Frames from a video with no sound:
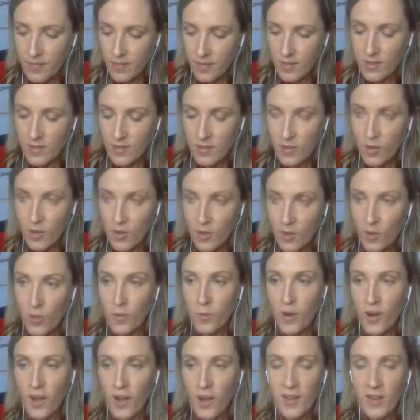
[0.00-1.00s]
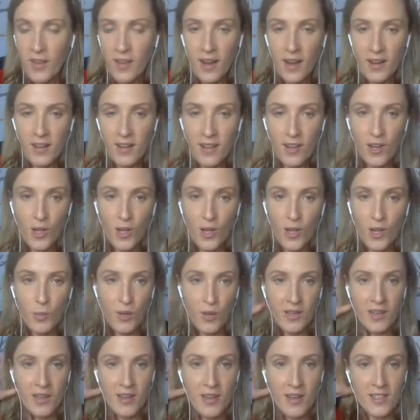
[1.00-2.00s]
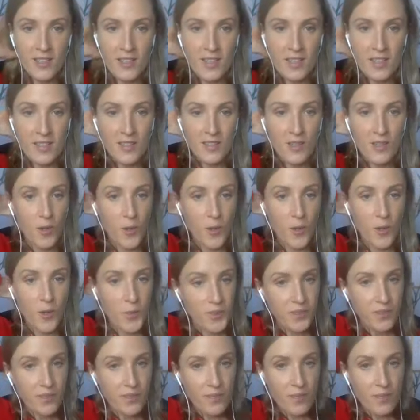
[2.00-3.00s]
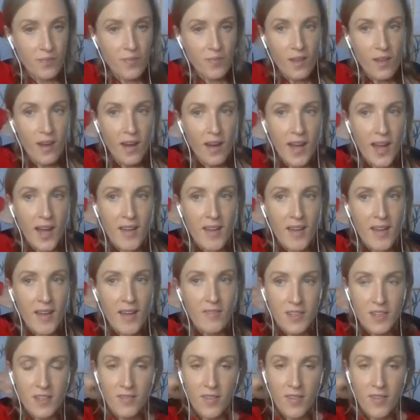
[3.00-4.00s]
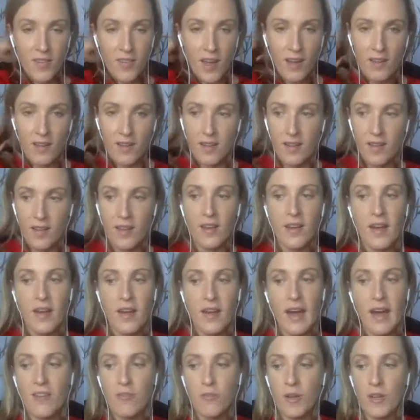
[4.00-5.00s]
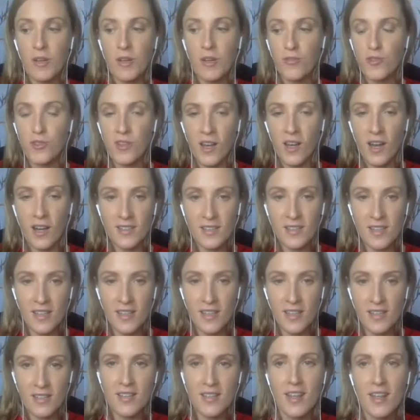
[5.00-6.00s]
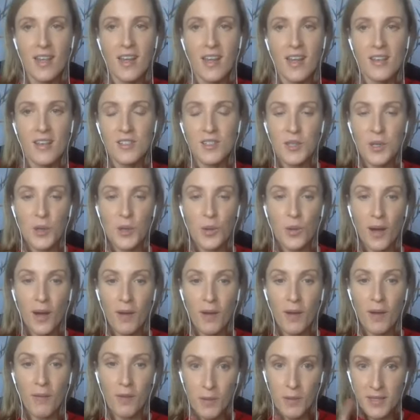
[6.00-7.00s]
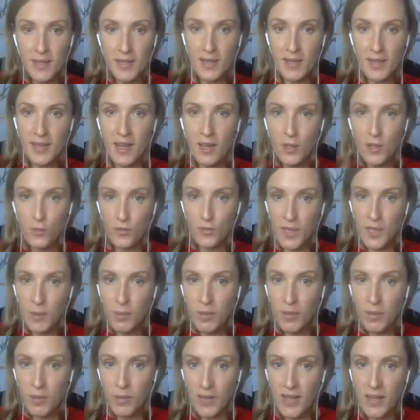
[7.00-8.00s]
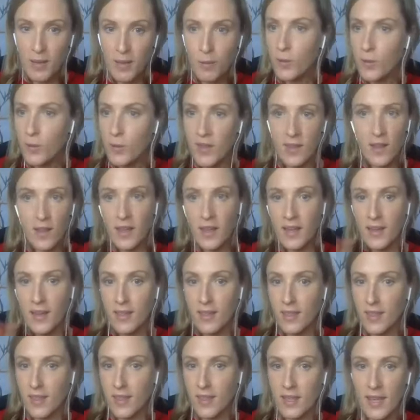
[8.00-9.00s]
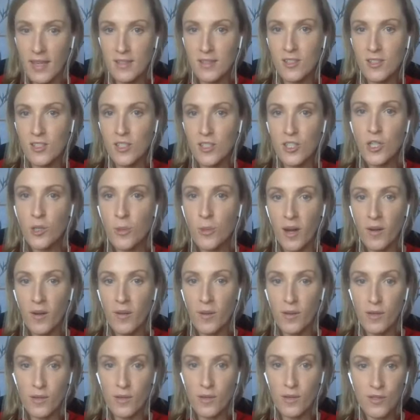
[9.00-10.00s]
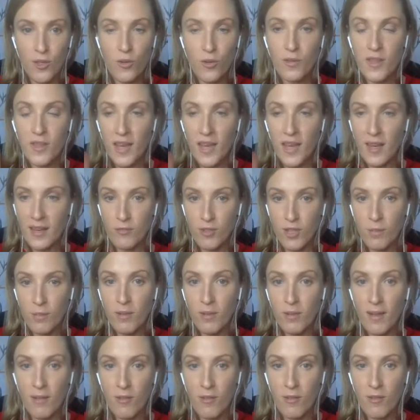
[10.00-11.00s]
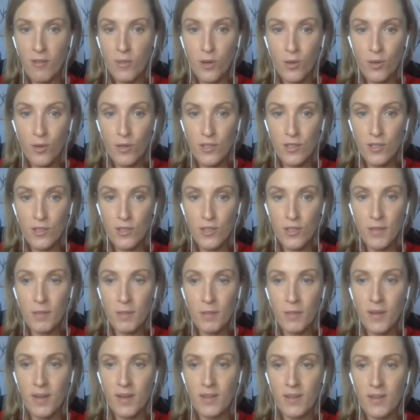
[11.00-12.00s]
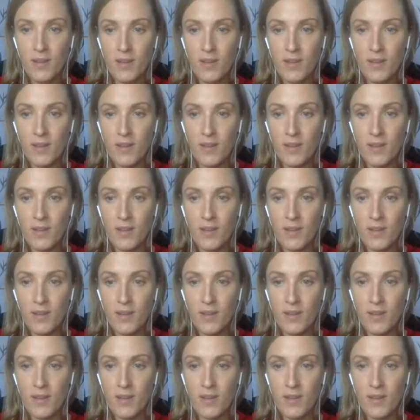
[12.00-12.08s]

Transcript: So we're on our third point here, Denise. So I have kind of halfway through the content. So I will be sending out the replay within like the next 2 hours. So that replay will be going to your inbox.